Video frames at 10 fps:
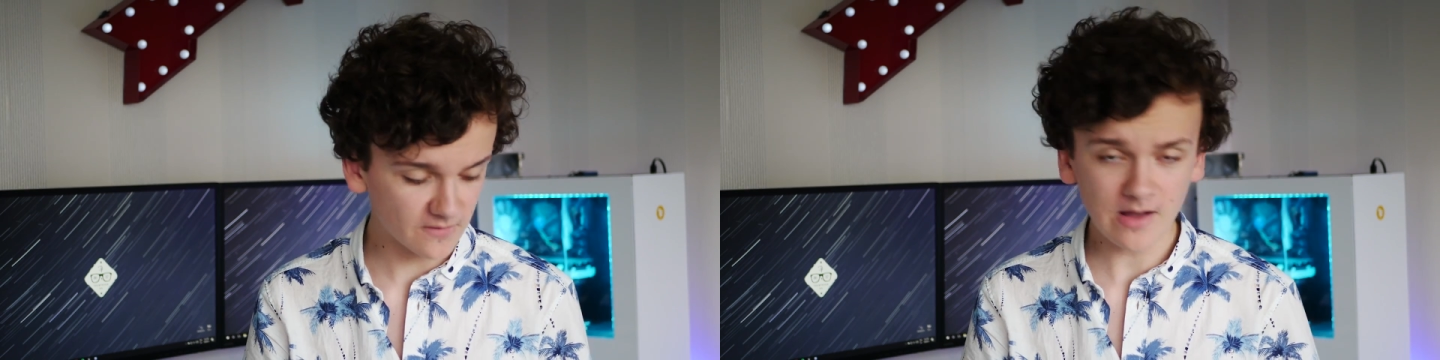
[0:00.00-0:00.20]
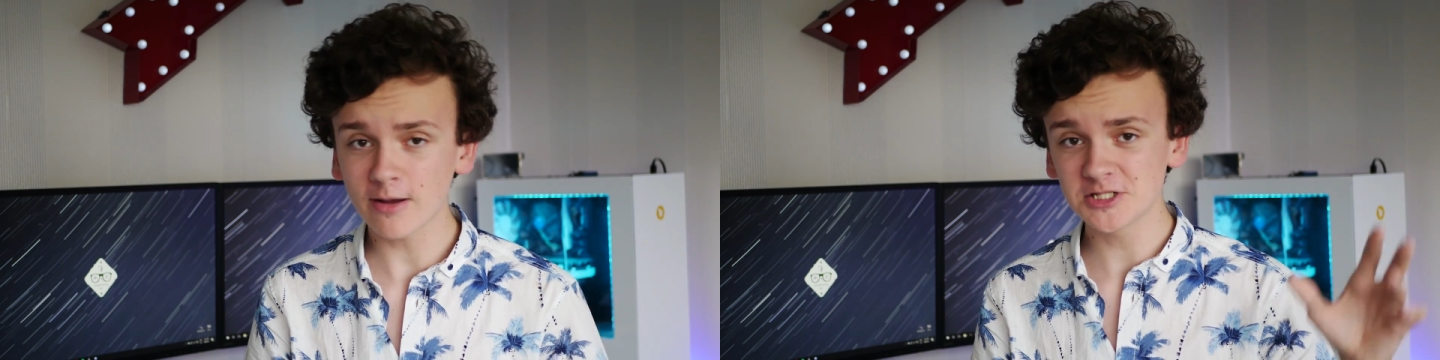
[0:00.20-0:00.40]
The
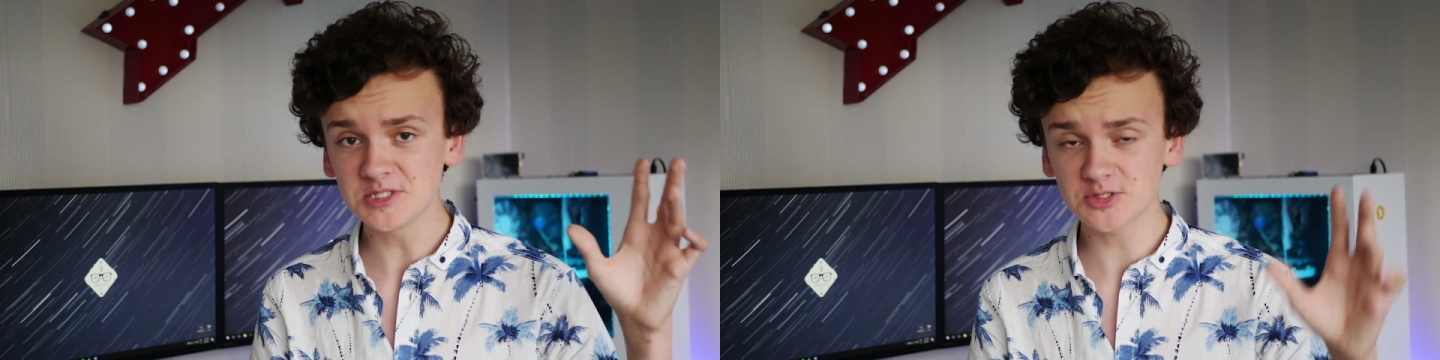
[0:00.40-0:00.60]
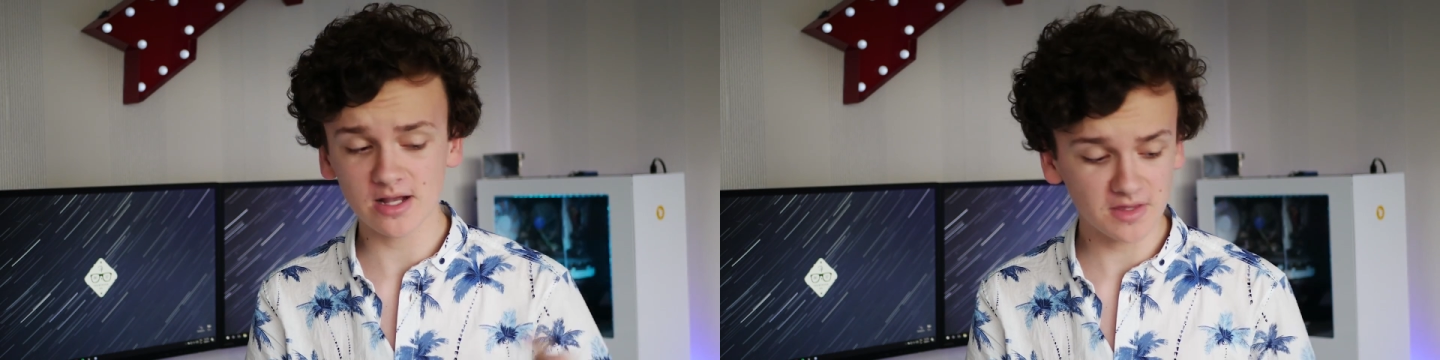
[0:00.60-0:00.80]

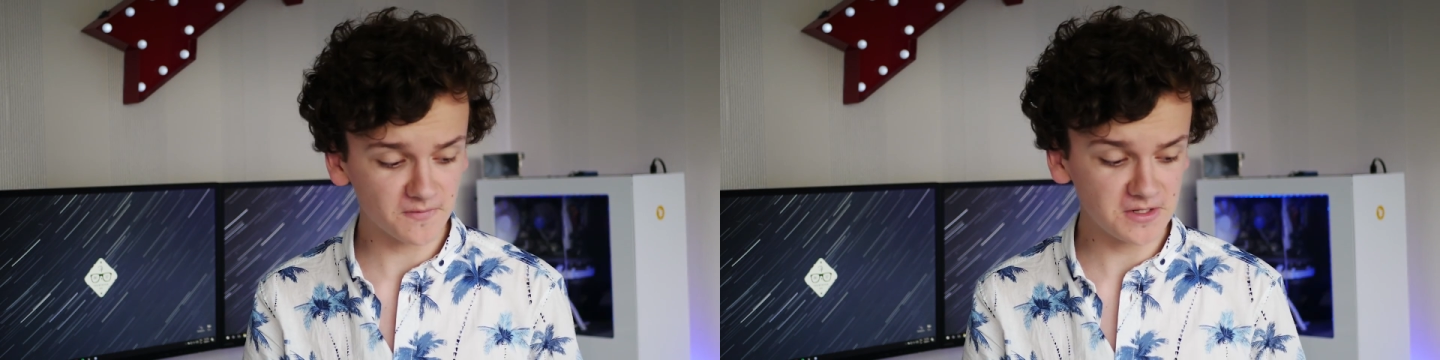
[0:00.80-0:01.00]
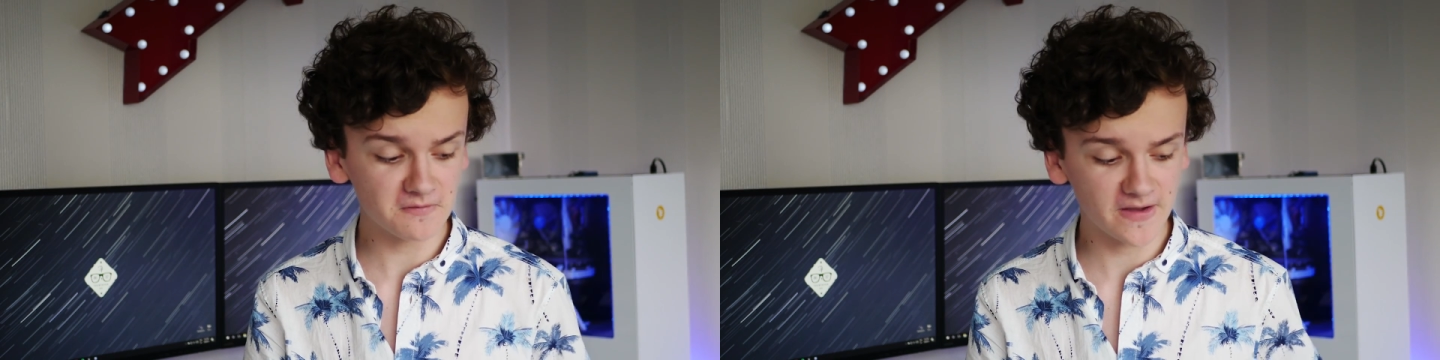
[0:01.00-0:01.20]
vibration strength
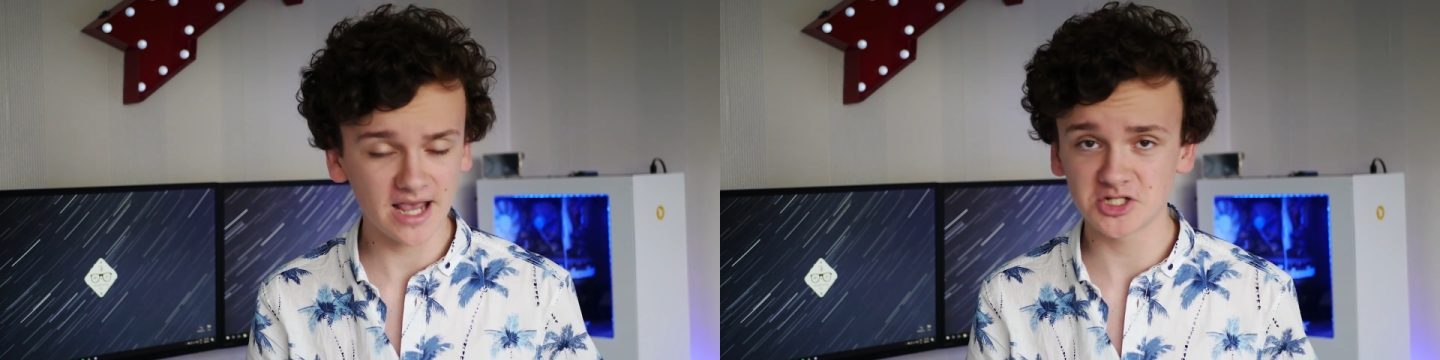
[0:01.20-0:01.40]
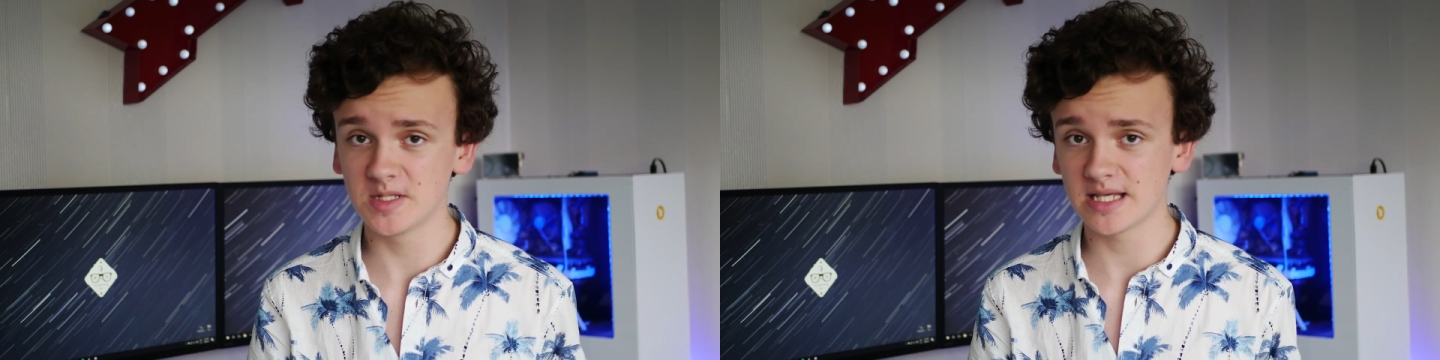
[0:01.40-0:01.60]
of the
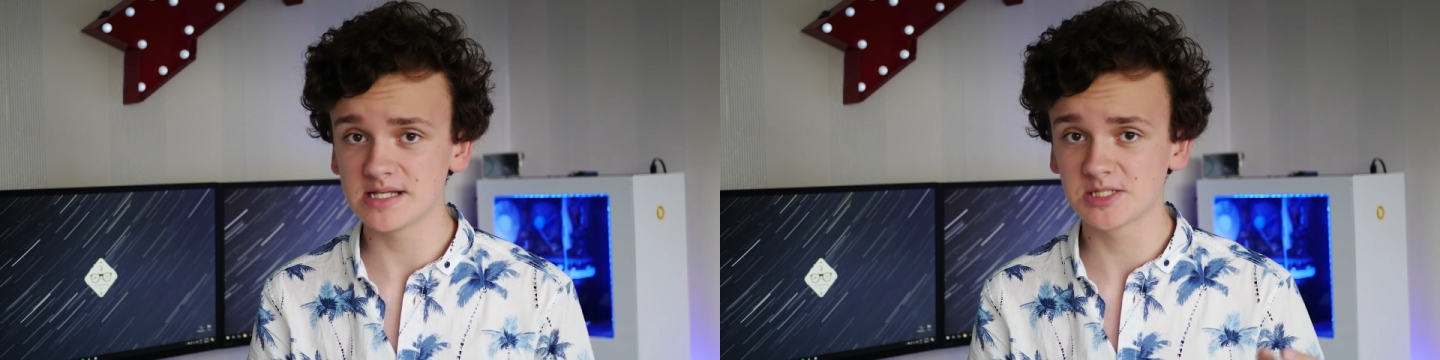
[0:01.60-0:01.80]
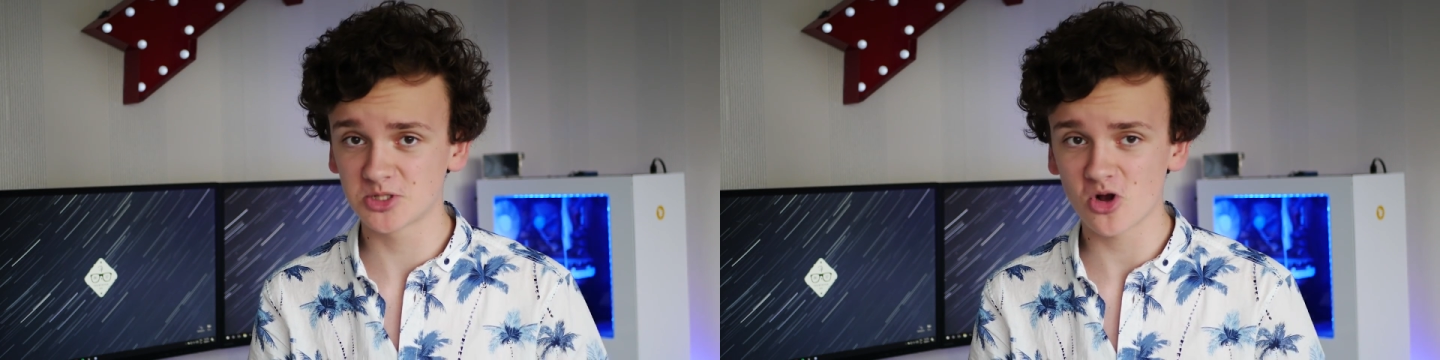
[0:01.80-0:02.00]
notifications
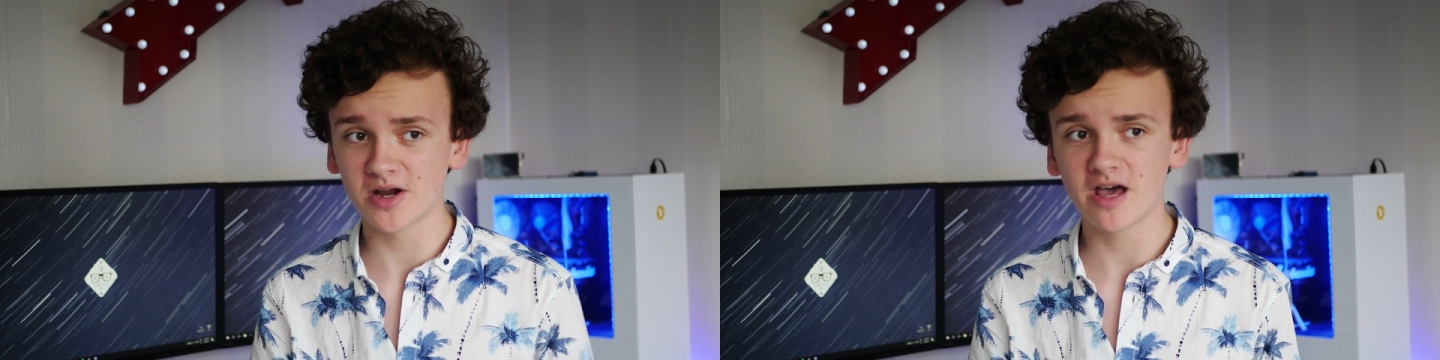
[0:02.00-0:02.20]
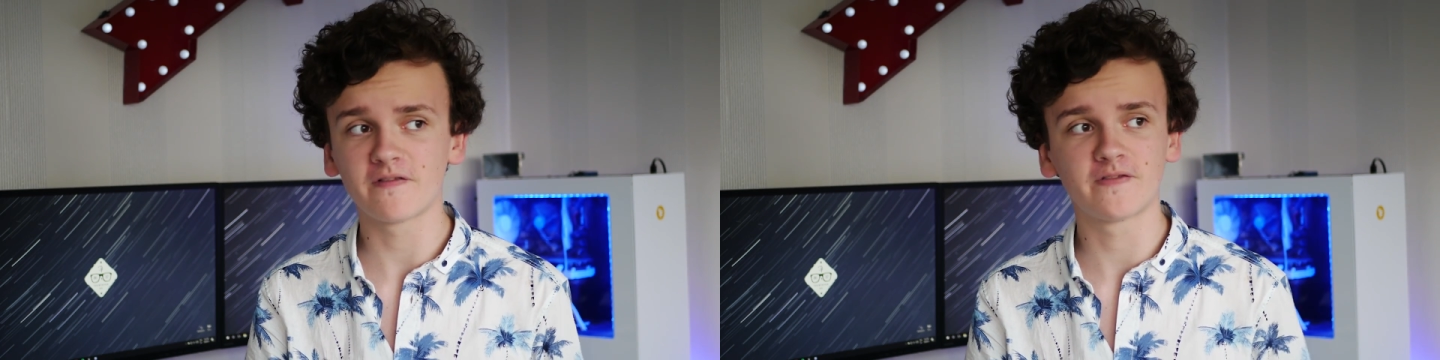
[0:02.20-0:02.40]
is strong
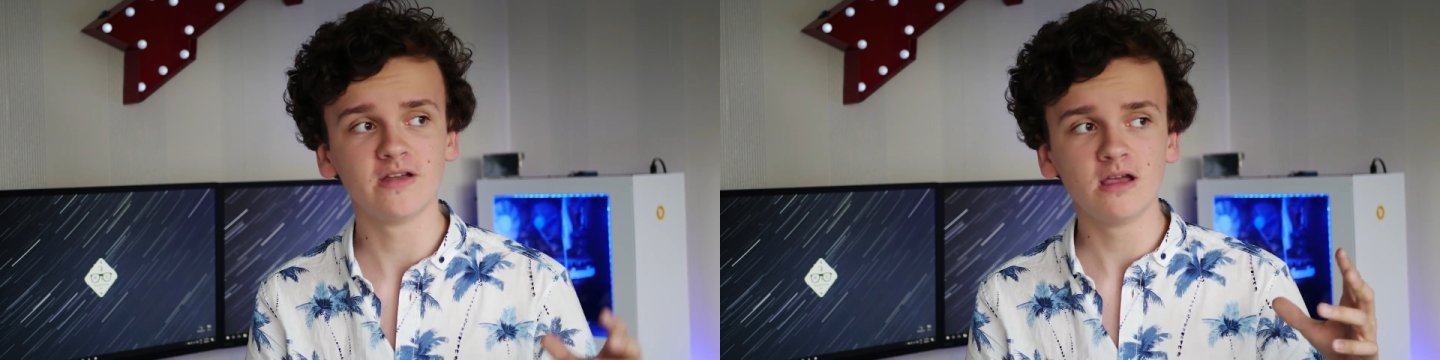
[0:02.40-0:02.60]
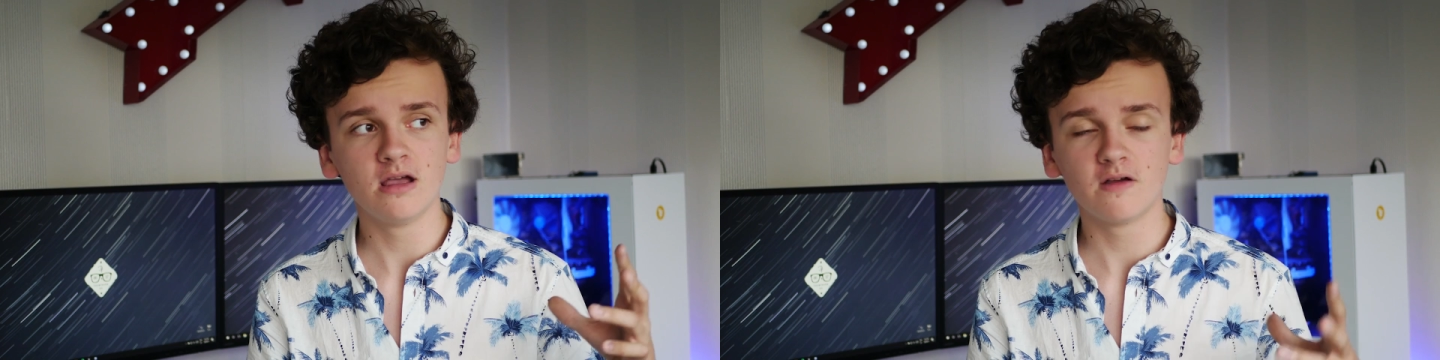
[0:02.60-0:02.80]
enough
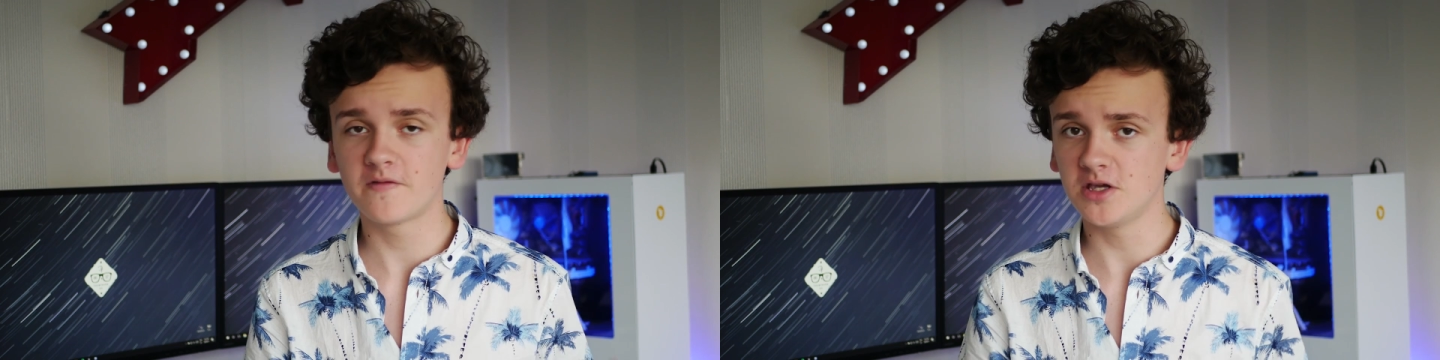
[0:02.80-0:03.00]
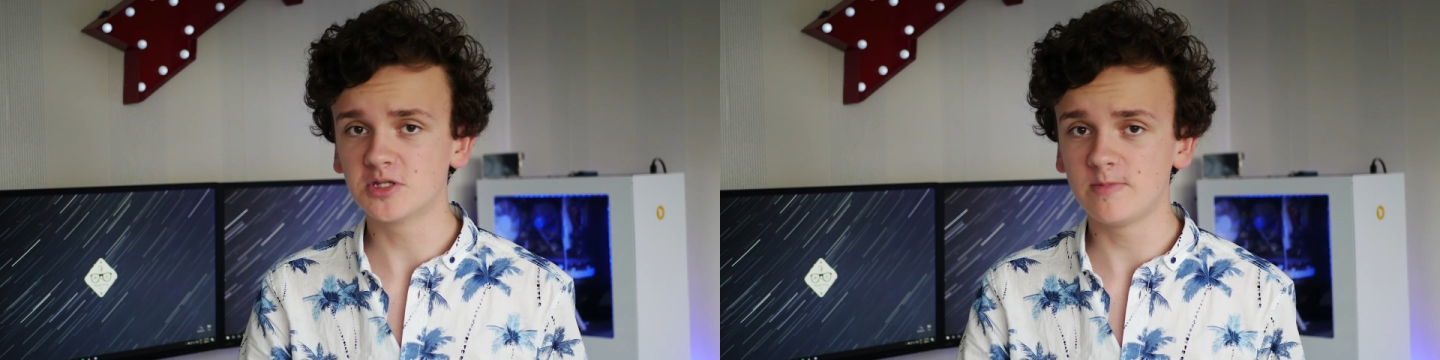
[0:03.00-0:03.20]

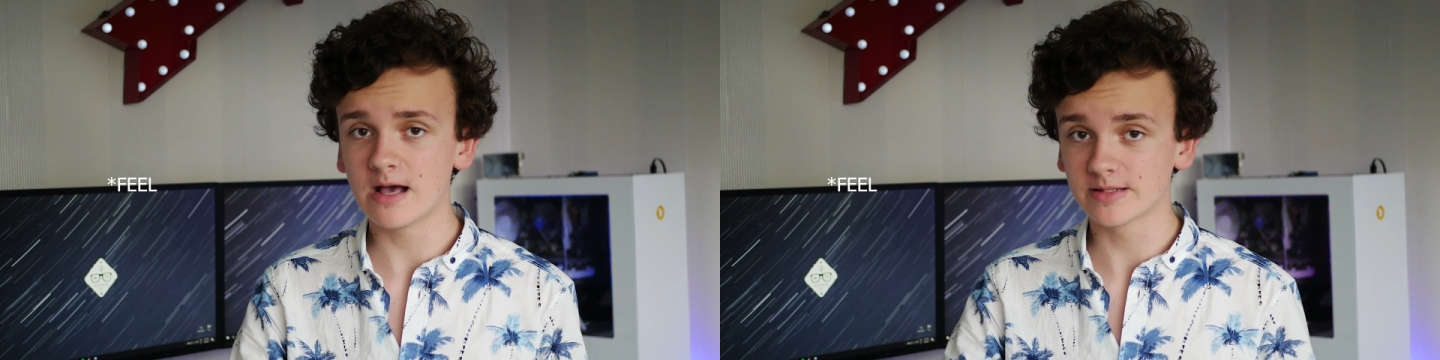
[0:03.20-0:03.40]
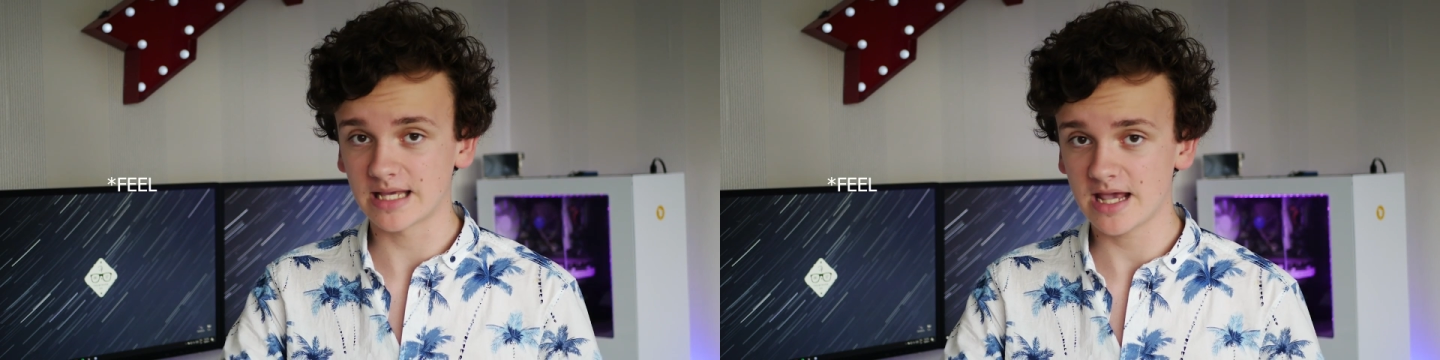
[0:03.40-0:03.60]
for you to be
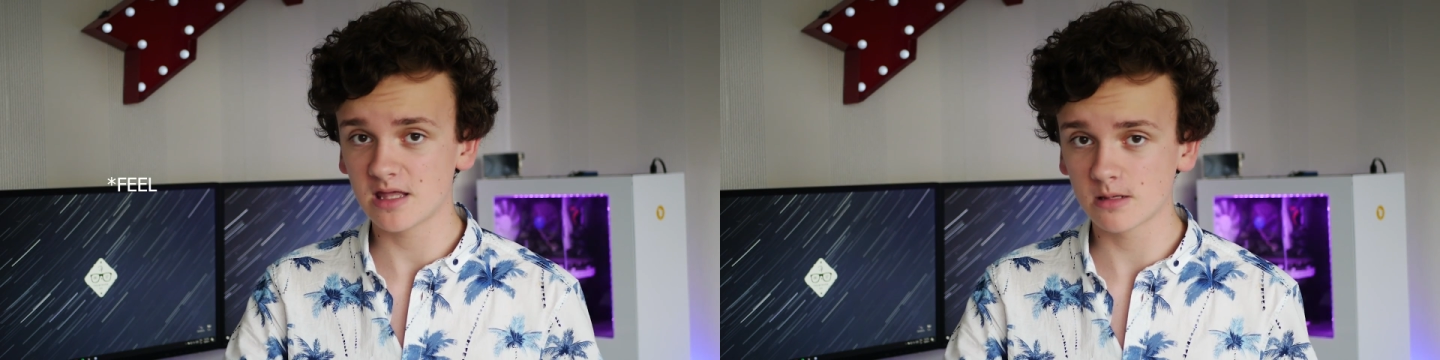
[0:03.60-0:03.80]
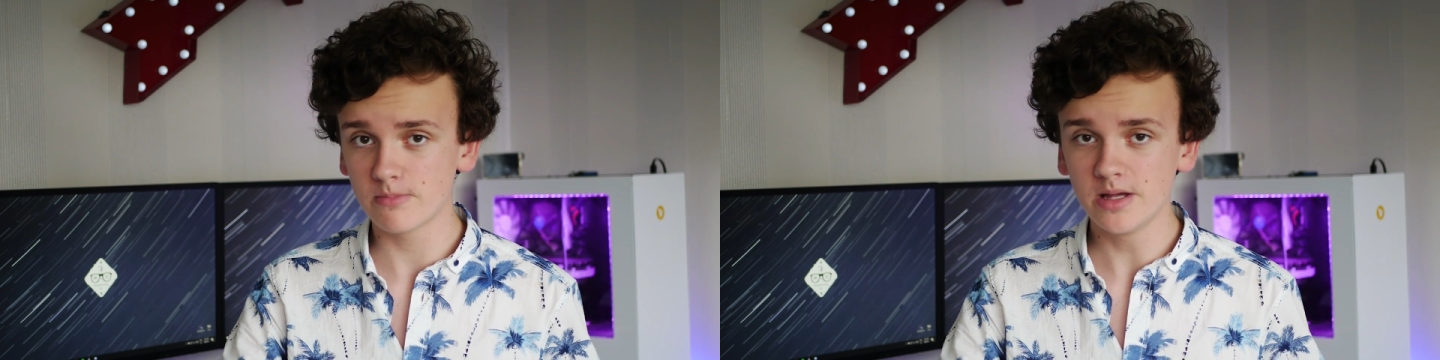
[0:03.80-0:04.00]
able to hear them,